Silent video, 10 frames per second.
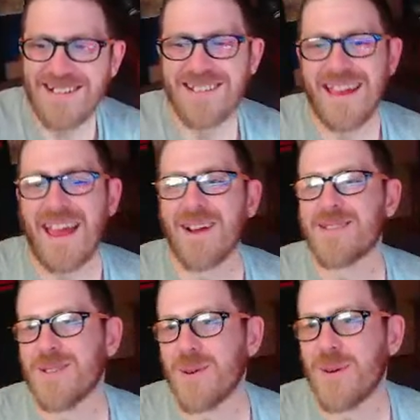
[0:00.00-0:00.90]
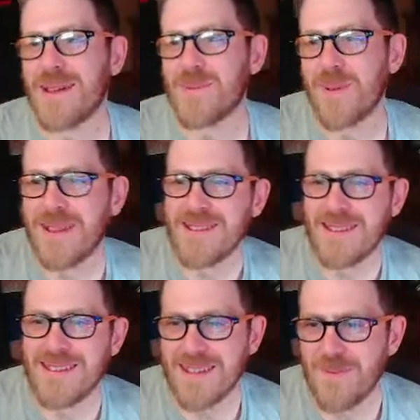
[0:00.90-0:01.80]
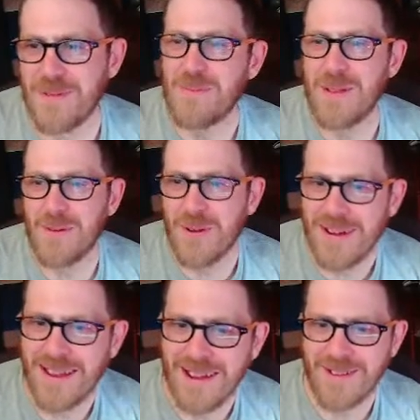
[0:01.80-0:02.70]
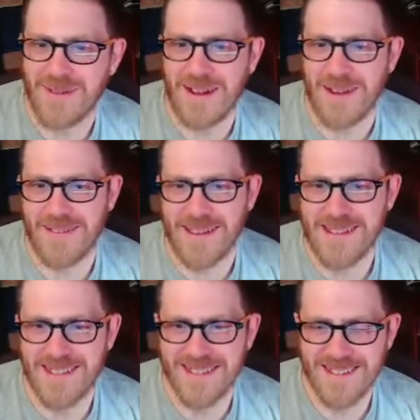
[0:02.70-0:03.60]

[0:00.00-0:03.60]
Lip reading: Chaos always wins in something blue audio. We know this.